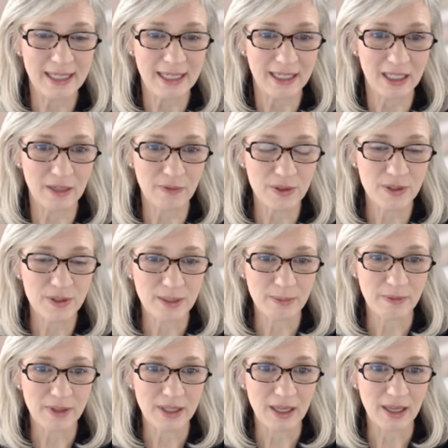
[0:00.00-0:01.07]
give you some of
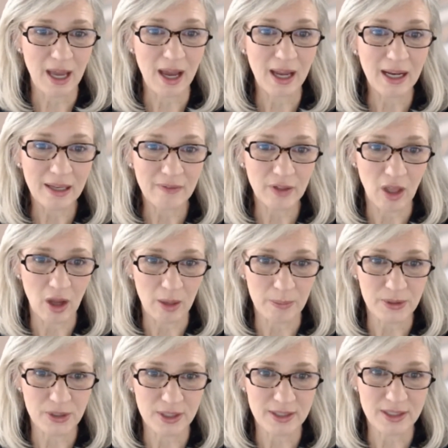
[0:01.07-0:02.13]
the high-level
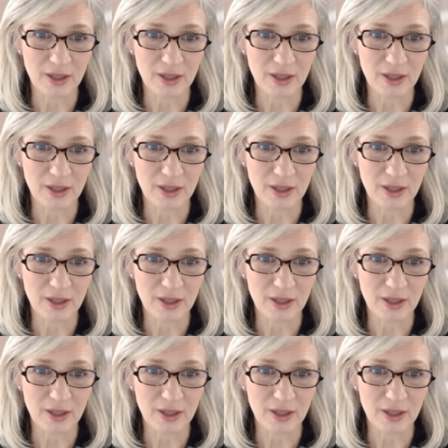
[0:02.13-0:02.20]
options.